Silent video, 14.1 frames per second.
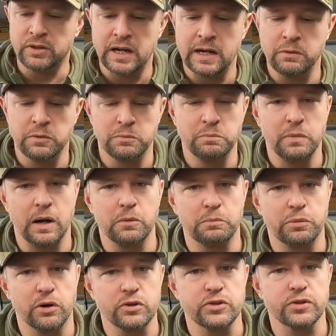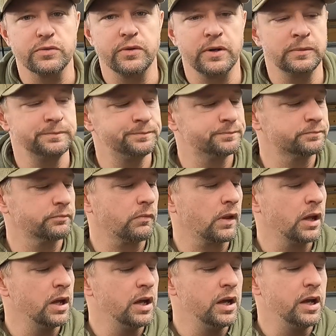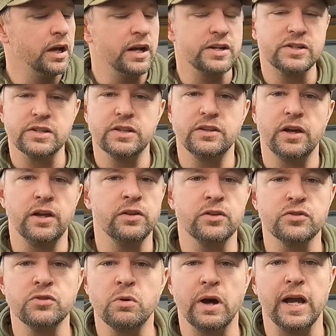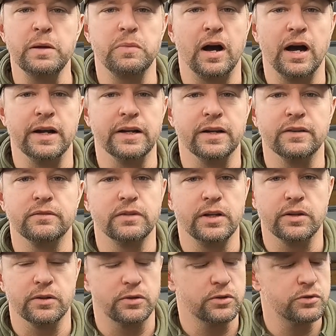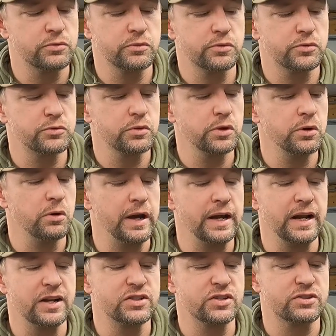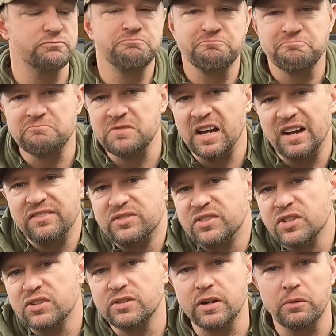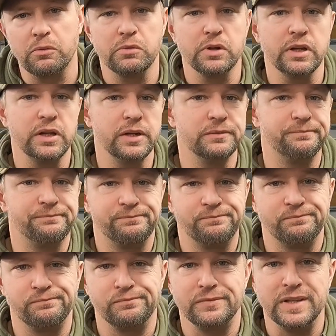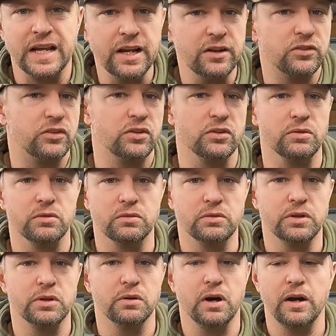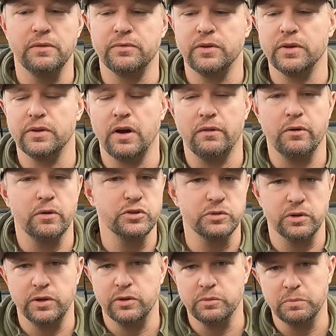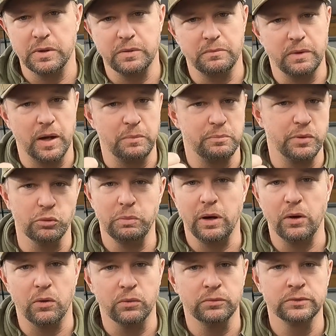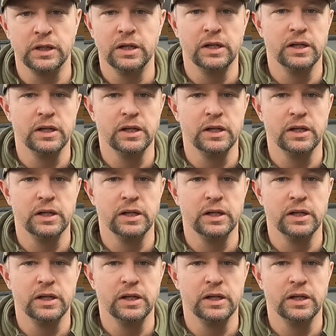thought I would purchase from, and there's no hate behind it either. There's really no hate. I just never really needed to. I've always I build my own